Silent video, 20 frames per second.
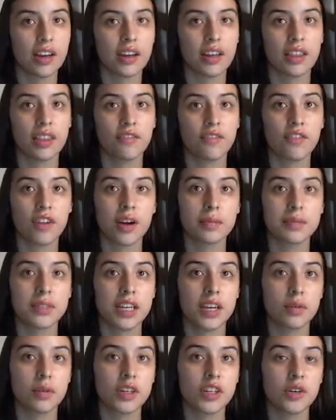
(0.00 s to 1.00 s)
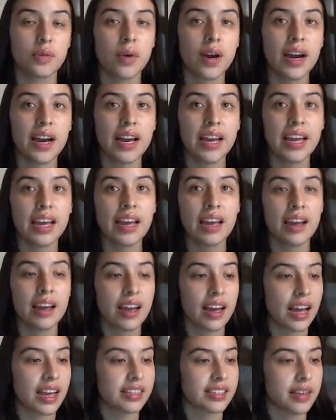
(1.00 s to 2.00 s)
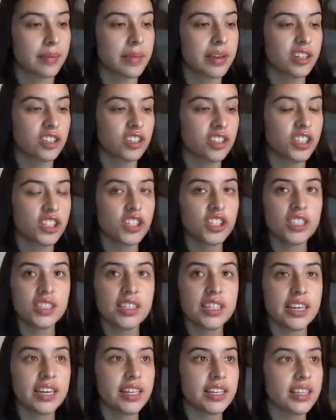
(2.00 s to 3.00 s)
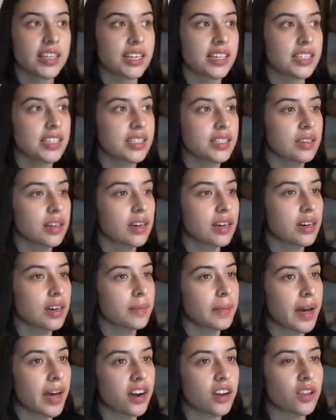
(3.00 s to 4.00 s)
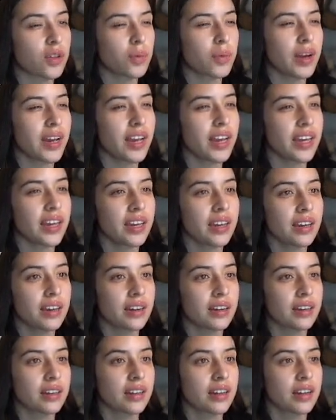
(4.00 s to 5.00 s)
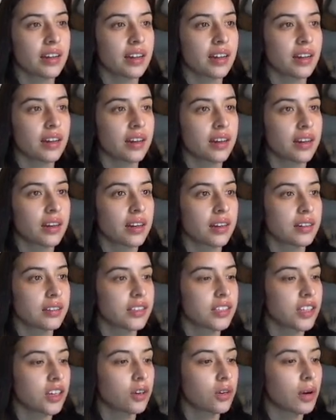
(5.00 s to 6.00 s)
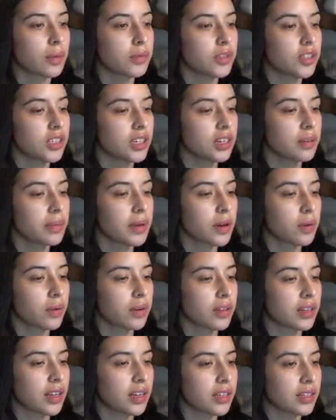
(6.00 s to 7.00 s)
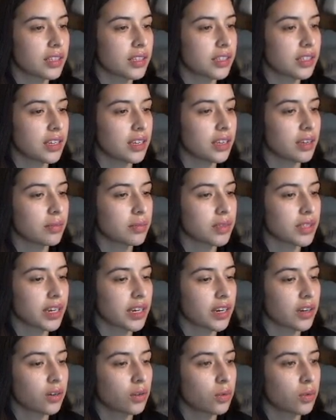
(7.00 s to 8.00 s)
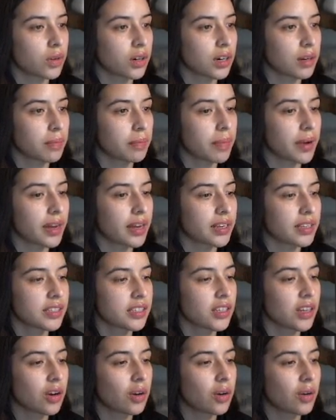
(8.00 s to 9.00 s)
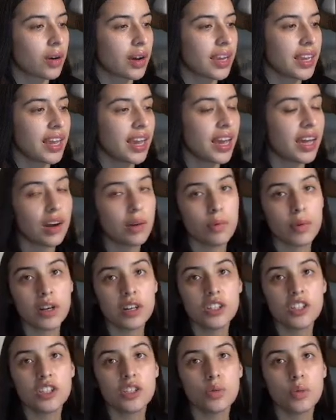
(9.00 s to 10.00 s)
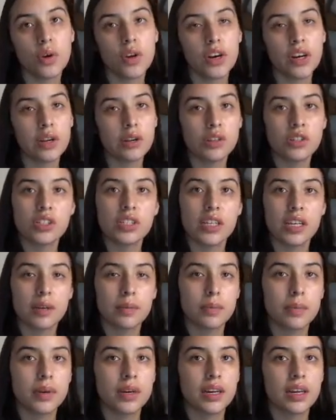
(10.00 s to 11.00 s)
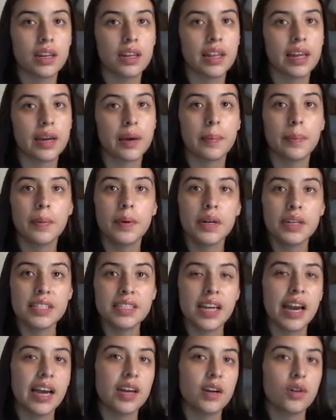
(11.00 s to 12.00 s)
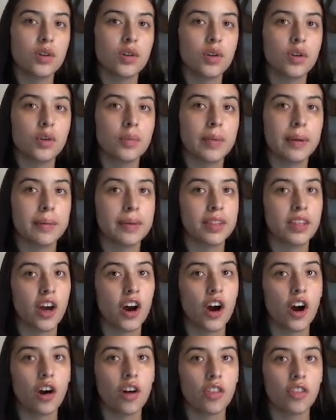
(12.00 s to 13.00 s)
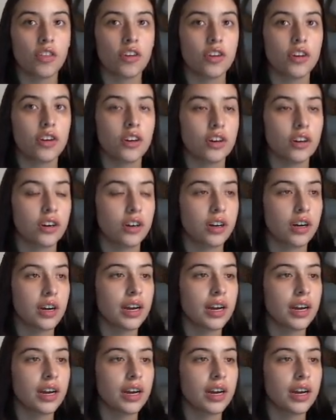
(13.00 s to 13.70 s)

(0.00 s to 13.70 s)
from Tailwind UI, as I mentioned, just to get this out of the way. So I'm just going to pick one that seems like it'll work best. So again, we just want our user to input like a book title, maybe the author,